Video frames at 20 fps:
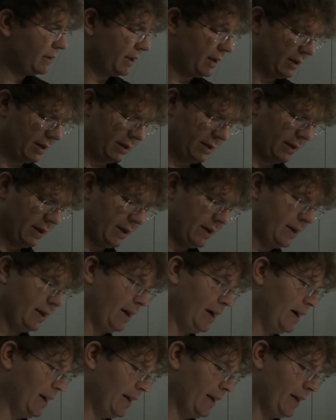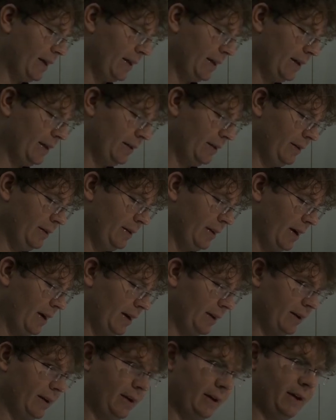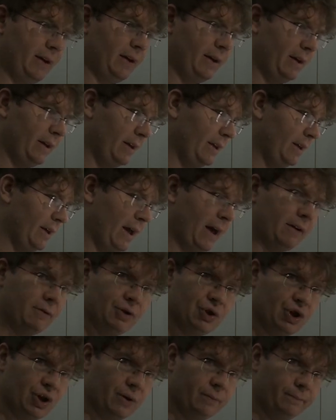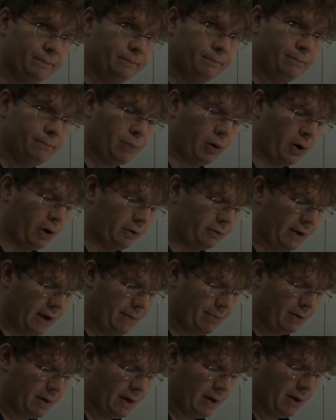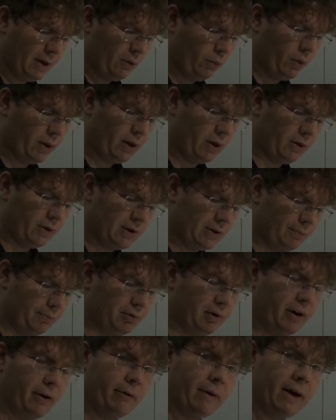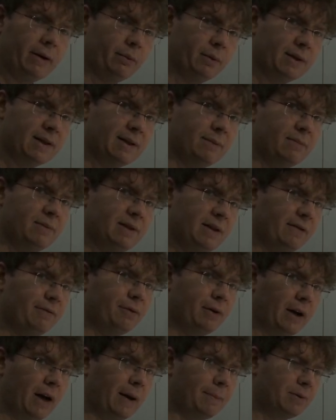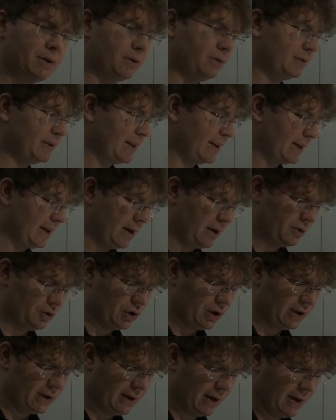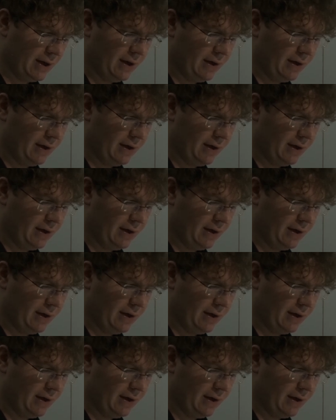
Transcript: and not a halogen PAR lamp, we can also play around with some different optical technologies.